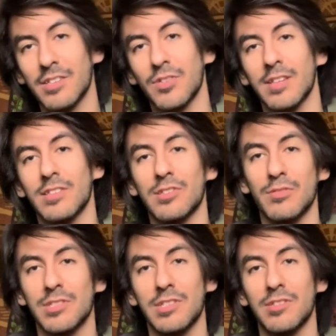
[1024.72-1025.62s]
so I had to
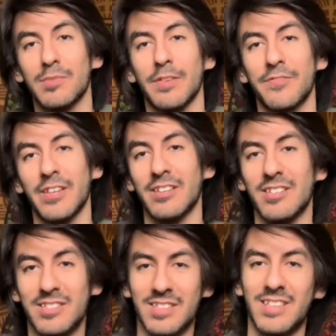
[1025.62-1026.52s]
switch to using my
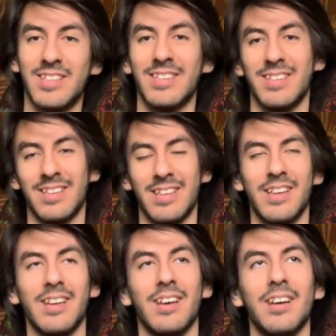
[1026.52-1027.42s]
fingers.
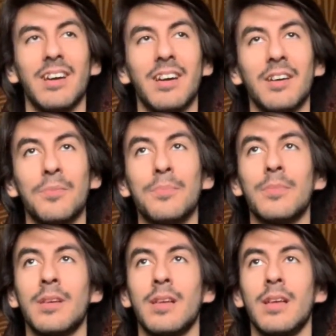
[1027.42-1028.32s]
I
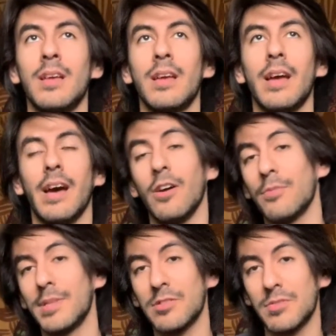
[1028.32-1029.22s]

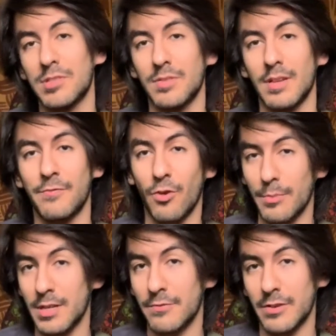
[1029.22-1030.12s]
hope this was
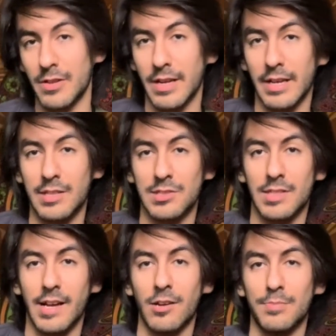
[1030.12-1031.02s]
informative for you guys.
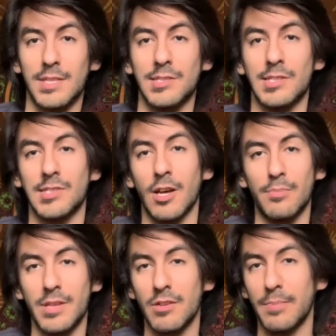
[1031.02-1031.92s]
I hope this is
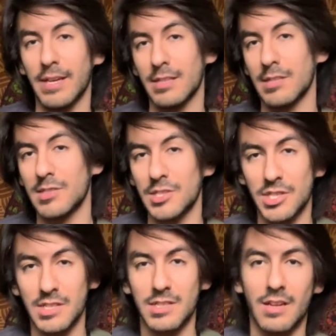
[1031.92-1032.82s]
helping you make a
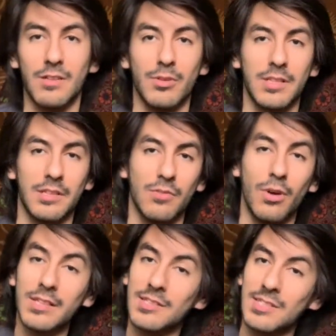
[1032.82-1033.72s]
decision on whether you
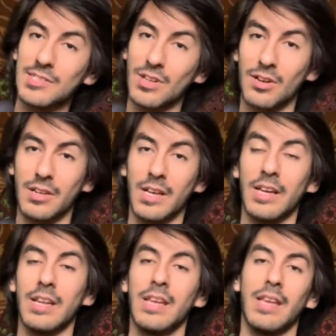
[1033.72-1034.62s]
want this guitar or
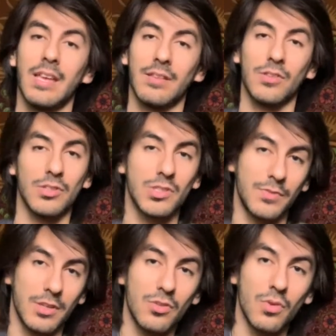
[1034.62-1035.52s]
not. Those of
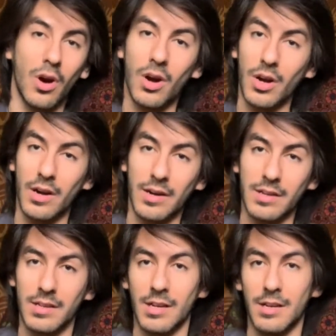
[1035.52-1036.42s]
you who
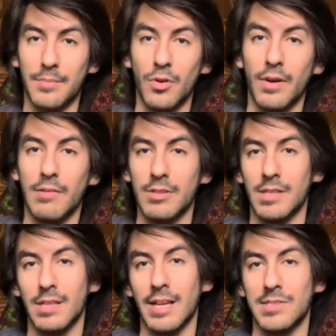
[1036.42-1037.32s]
are going with
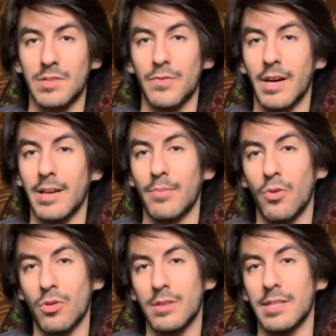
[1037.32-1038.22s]
the Classic Vibe
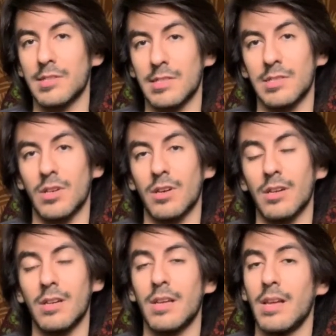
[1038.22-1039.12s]
or this guitar,